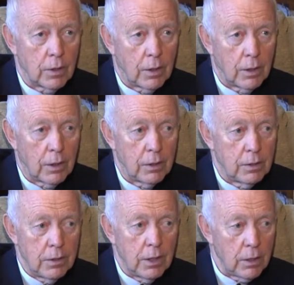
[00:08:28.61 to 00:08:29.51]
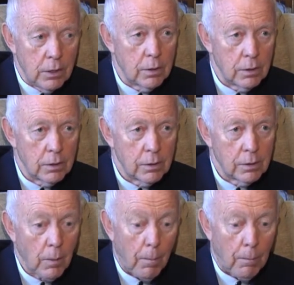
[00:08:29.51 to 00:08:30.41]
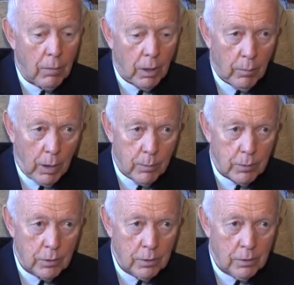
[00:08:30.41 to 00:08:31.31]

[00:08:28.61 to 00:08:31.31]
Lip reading: I did mind maps